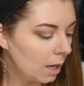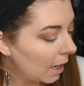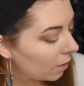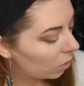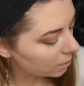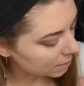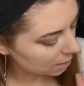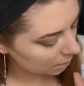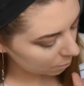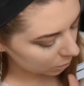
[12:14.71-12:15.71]
It looks a
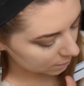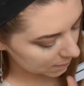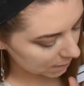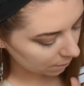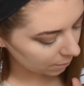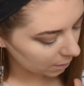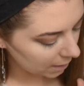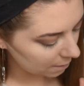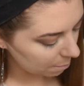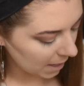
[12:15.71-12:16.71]
little more silver
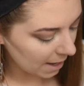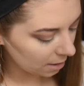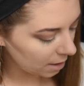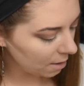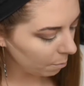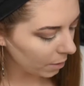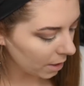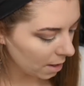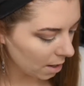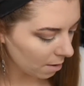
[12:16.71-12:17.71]
in the palette, but